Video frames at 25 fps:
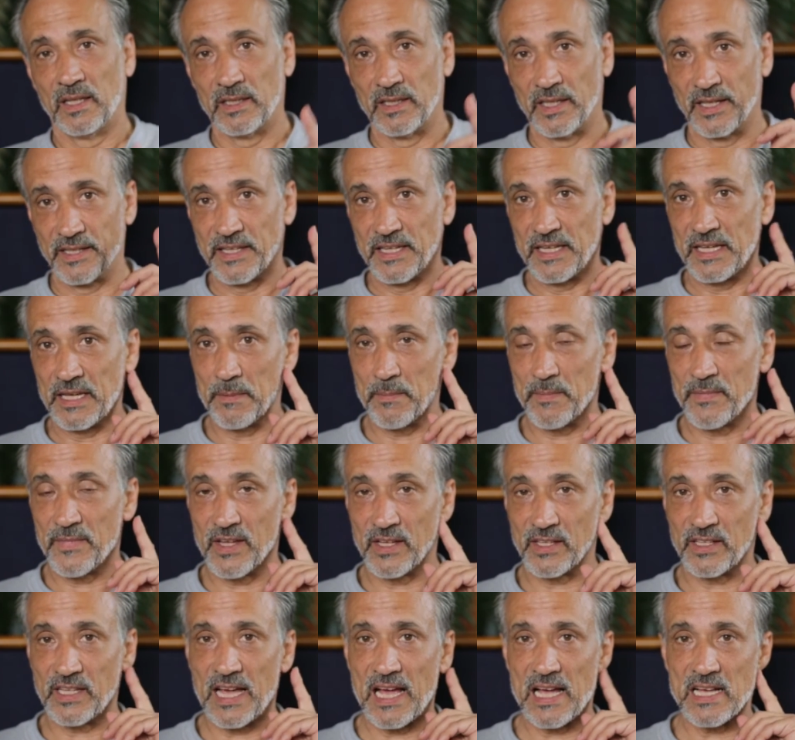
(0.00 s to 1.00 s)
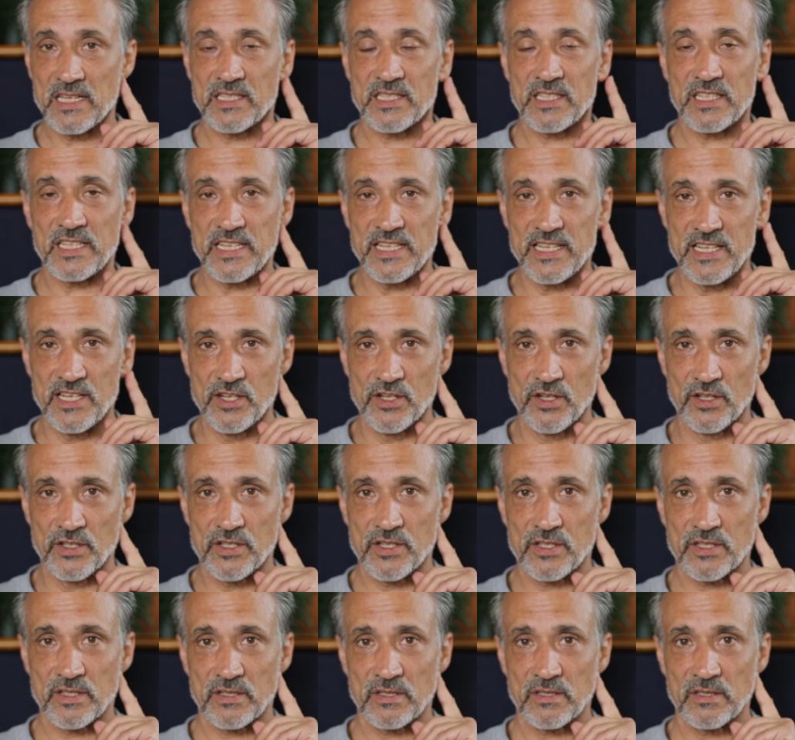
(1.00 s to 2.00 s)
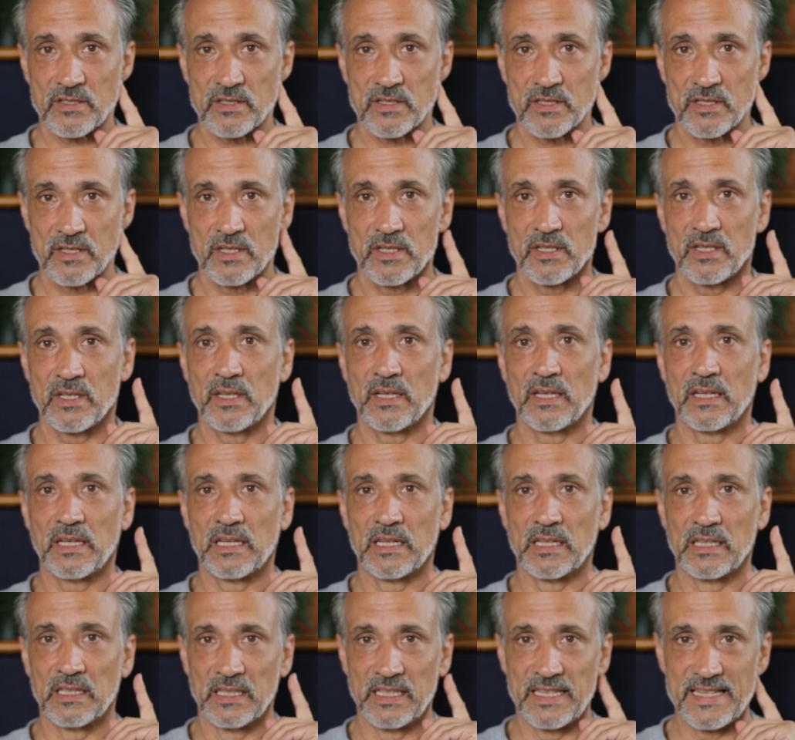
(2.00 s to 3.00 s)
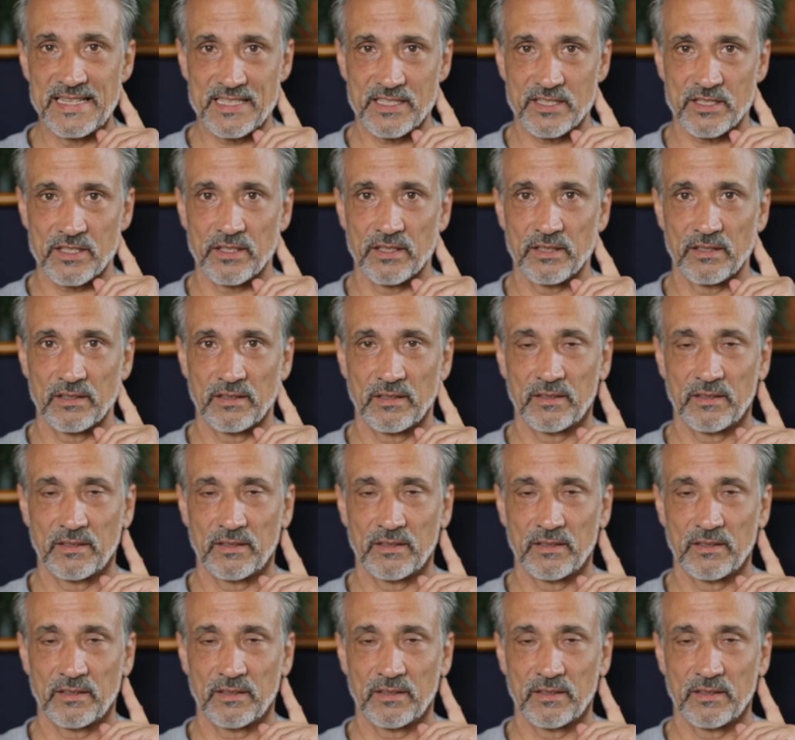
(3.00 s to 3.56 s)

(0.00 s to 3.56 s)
Let him that has ears listen.